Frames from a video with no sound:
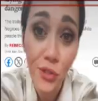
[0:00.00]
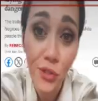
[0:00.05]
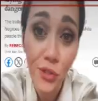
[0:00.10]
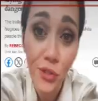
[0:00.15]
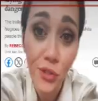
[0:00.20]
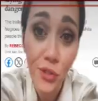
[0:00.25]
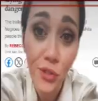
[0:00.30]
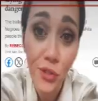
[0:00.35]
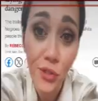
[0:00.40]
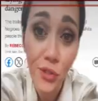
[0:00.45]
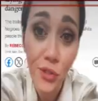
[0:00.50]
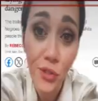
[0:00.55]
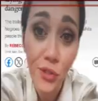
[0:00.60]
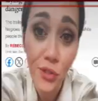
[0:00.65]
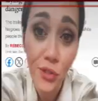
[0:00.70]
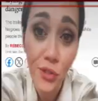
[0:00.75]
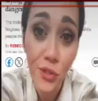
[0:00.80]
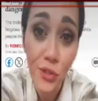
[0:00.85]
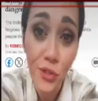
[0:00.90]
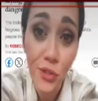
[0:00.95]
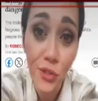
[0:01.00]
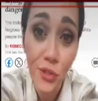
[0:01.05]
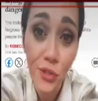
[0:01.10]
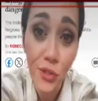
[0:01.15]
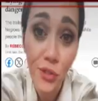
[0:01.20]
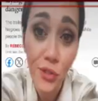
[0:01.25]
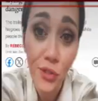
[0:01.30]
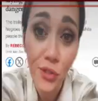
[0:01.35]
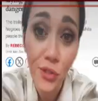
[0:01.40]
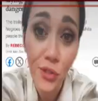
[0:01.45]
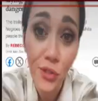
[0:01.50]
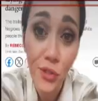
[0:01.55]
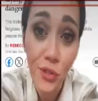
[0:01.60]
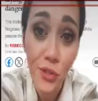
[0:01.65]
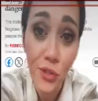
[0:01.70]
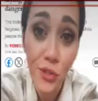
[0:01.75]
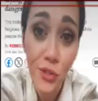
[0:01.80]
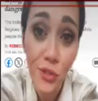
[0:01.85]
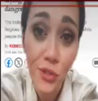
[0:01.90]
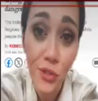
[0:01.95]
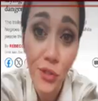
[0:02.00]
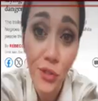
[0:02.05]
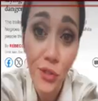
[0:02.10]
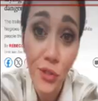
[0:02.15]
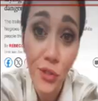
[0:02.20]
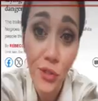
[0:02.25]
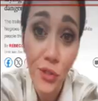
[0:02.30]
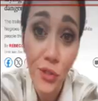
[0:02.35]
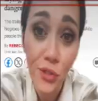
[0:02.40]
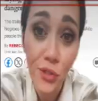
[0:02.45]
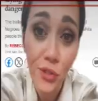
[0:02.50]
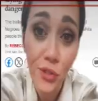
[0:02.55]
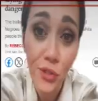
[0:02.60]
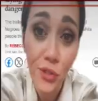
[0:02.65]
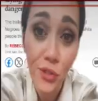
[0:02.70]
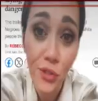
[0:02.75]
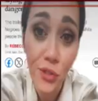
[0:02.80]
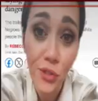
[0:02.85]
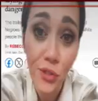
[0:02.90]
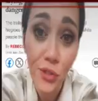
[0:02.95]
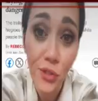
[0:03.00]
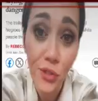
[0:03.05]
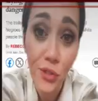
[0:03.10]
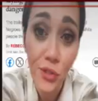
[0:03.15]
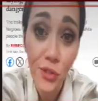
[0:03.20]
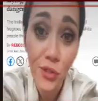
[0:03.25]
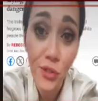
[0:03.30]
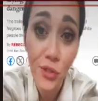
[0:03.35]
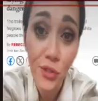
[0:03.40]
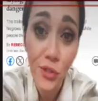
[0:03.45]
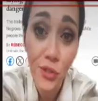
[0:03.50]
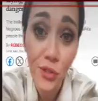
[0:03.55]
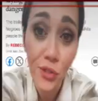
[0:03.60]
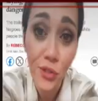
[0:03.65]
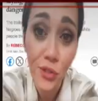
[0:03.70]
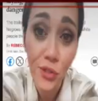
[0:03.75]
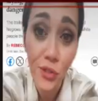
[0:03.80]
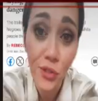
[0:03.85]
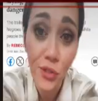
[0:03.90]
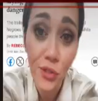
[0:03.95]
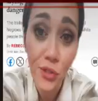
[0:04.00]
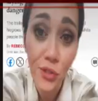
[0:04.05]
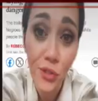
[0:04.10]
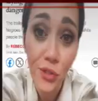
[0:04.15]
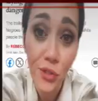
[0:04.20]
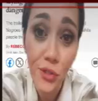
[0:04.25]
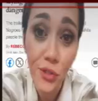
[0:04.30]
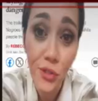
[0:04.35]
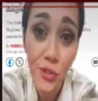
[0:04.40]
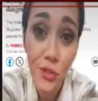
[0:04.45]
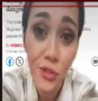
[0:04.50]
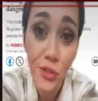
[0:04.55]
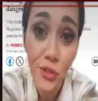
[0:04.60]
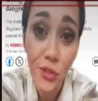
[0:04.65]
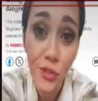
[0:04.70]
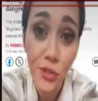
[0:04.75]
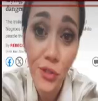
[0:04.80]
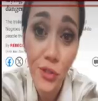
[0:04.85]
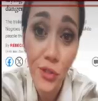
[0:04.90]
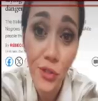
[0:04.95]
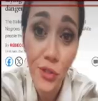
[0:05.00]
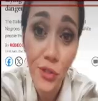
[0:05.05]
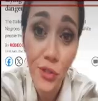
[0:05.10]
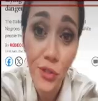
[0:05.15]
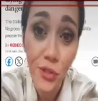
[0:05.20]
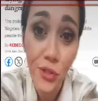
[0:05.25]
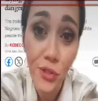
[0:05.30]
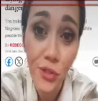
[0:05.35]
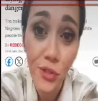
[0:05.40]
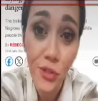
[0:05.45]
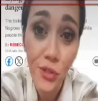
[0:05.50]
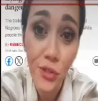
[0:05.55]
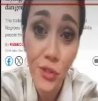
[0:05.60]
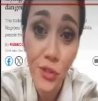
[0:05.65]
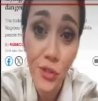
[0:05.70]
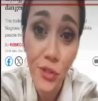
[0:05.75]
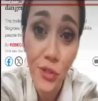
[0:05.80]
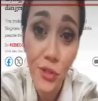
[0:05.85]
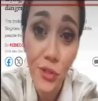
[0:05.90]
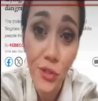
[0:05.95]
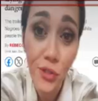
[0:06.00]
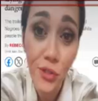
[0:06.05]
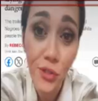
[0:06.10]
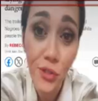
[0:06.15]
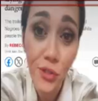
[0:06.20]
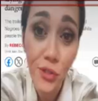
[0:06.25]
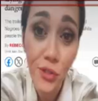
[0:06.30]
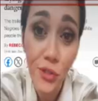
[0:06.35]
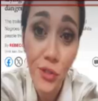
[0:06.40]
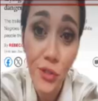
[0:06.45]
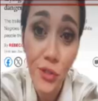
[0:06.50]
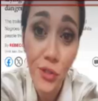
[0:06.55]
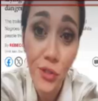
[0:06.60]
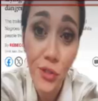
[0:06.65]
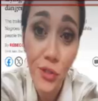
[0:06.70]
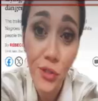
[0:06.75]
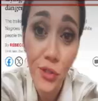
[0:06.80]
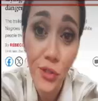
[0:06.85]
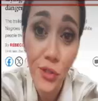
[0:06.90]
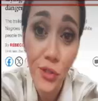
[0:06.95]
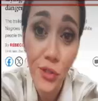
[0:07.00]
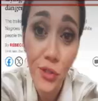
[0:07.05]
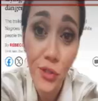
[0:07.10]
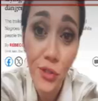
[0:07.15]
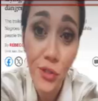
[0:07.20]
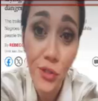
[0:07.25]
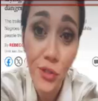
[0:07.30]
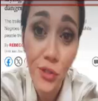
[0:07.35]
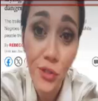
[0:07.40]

(not speaking)